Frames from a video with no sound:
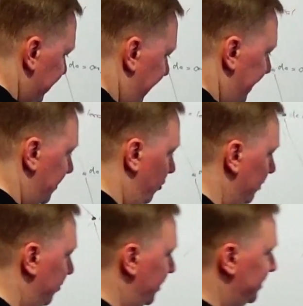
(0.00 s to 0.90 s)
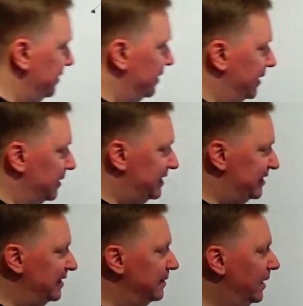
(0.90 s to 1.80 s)
inet.org person and
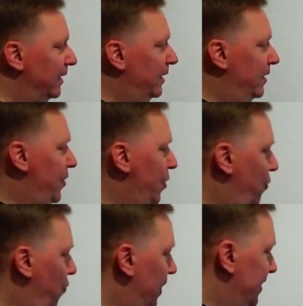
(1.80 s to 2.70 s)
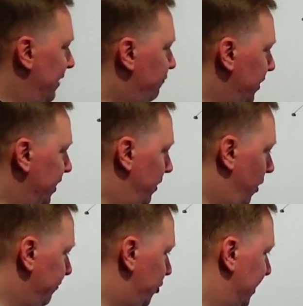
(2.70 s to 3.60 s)
see, well, every
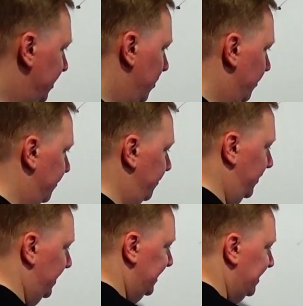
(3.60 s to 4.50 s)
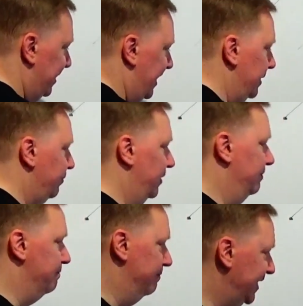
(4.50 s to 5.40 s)
object of this type
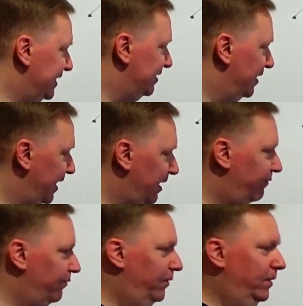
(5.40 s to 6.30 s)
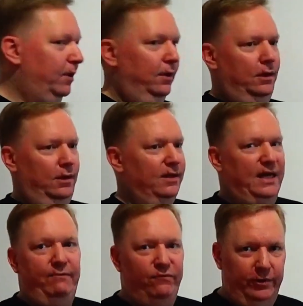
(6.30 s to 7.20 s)
must have a
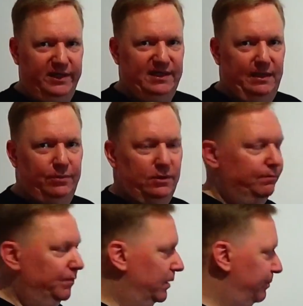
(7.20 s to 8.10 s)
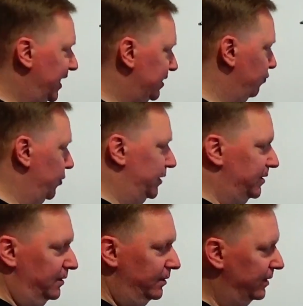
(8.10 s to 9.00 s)
name, for example, a password,
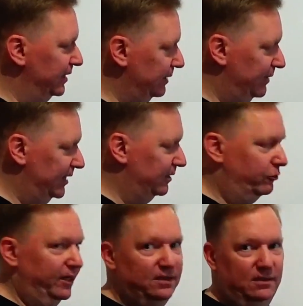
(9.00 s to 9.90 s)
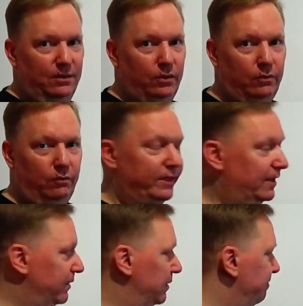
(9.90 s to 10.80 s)
an email address,
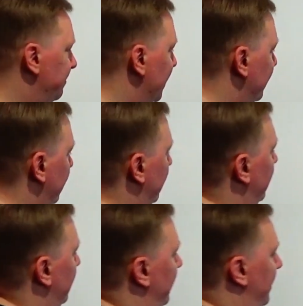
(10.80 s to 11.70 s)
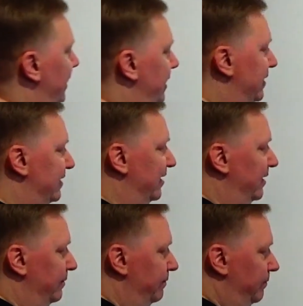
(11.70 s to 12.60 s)
whatever. And
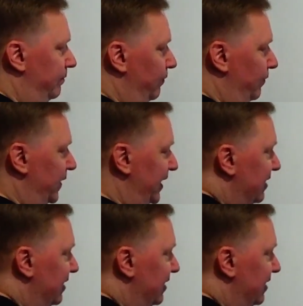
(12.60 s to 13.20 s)
yeah,